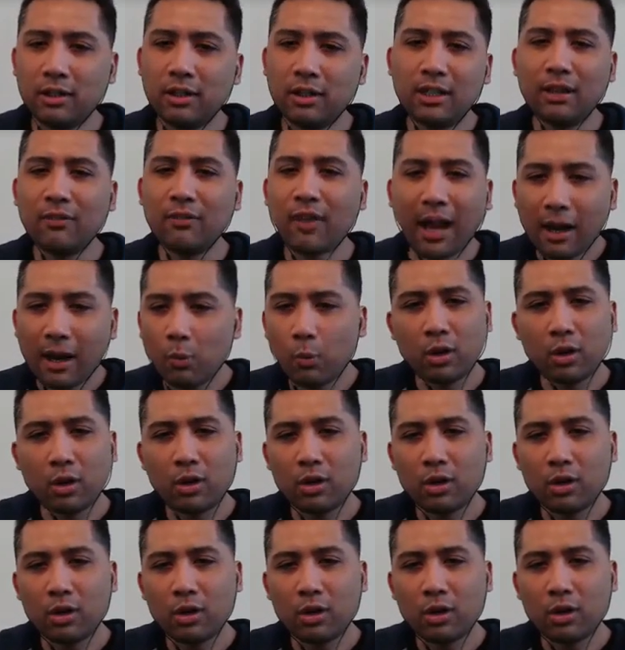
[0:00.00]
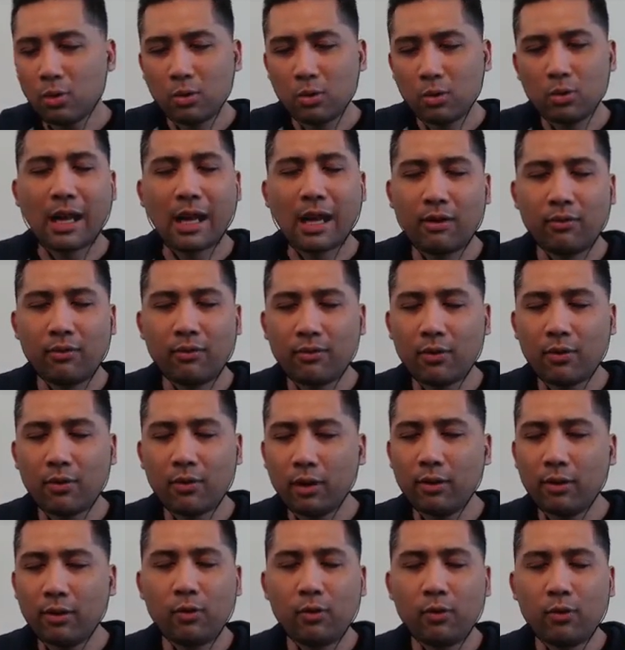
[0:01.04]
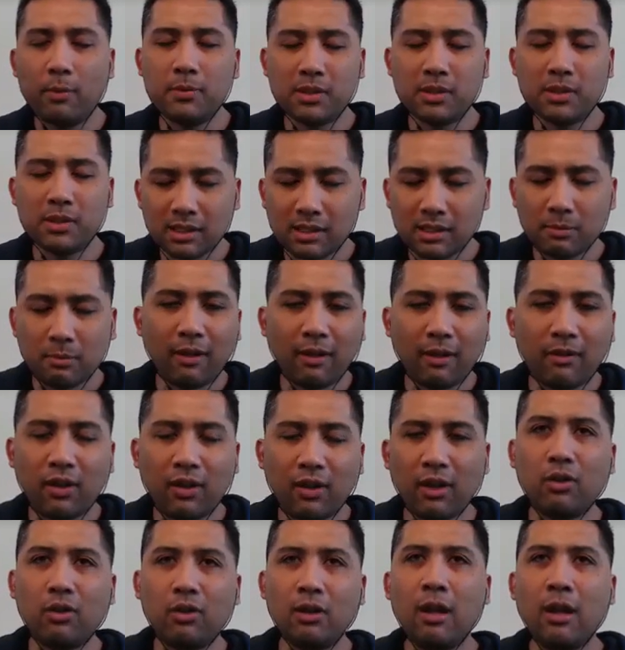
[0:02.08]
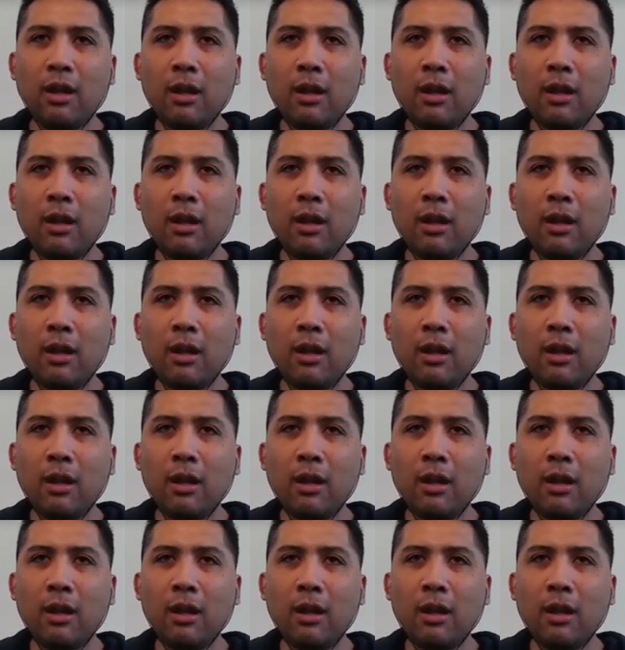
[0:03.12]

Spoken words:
If I were to choose out of all the forms, this is my favorite,